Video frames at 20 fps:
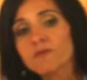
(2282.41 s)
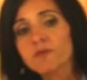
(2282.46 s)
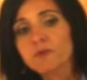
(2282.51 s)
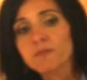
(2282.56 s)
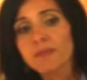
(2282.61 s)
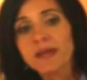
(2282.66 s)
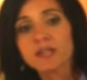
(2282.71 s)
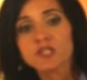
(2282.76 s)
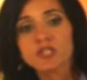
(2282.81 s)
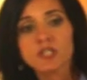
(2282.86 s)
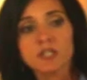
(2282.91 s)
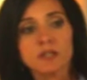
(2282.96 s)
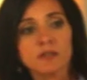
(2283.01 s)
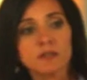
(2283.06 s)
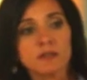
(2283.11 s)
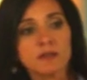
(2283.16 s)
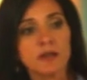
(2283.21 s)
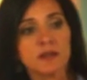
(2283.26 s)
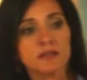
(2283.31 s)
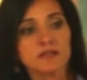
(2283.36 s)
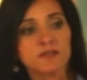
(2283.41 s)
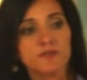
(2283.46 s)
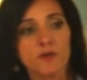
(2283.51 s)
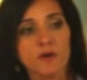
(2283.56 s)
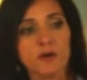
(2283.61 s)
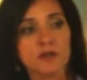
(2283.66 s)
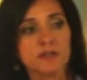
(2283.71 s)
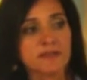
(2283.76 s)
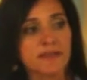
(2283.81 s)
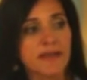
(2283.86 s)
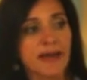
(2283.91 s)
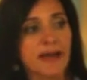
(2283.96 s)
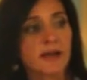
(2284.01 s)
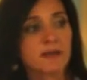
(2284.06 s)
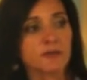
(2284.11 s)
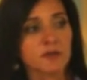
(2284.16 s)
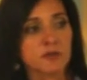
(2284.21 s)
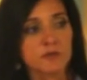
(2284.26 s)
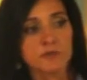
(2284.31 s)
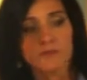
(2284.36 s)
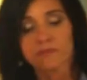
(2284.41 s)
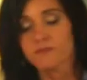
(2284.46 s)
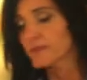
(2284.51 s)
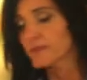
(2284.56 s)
information as far as that, you're